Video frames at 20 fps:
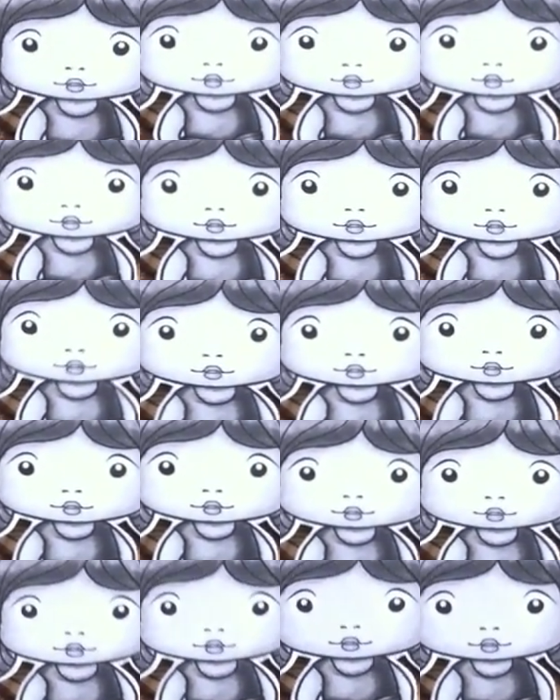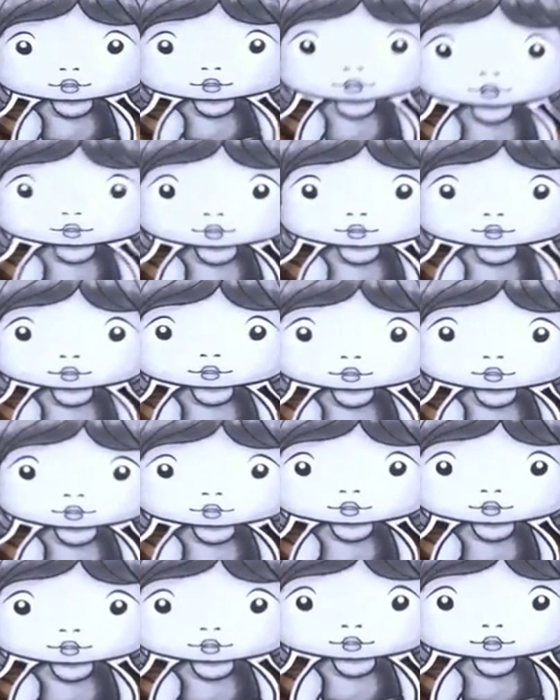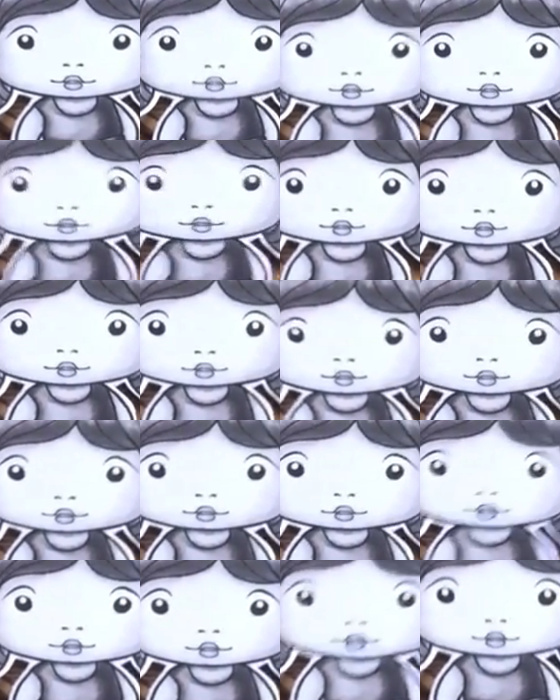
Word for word: then I just hold it into a scrunched um, ball for